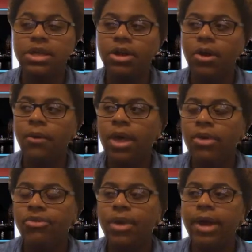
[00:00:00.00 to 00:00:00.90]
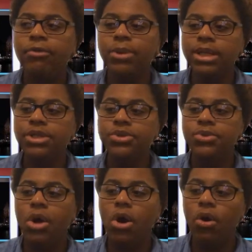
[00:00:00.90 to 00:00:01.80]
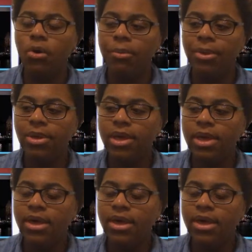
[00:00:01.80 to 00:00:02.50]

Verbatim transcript: you know. So I really do hope